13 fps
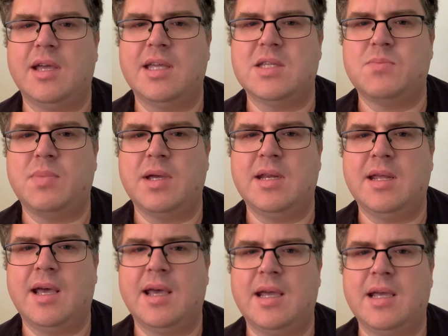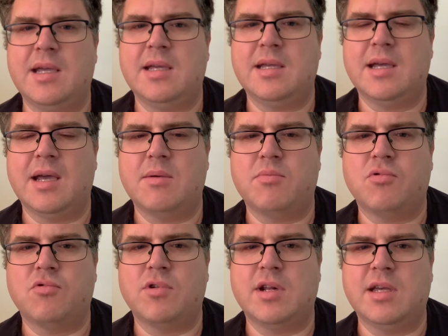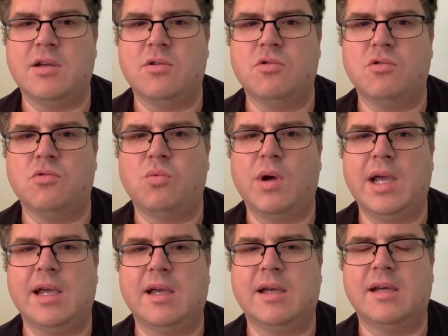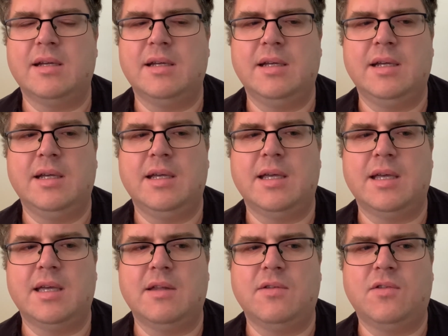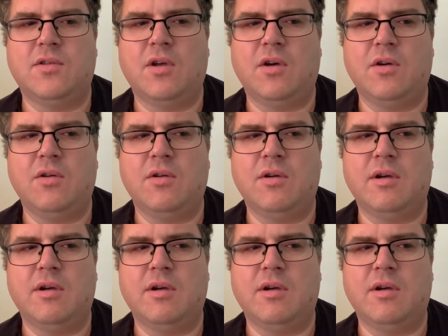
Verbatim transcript: it's been a, a pretty good week. And so